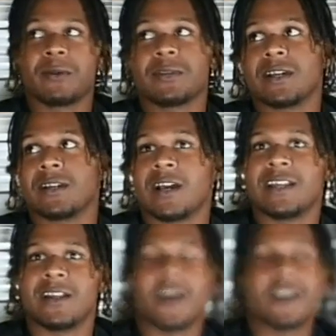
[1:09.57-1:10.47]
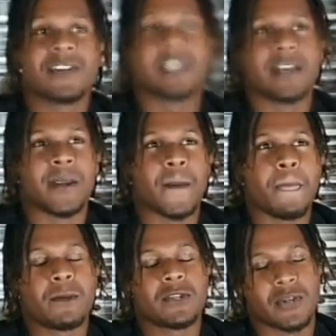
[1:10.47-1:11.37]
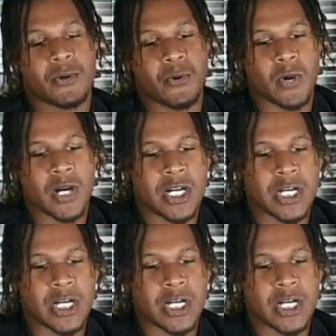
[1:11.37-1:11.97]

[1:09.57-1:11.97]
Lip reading: I was like, I need an artist name. So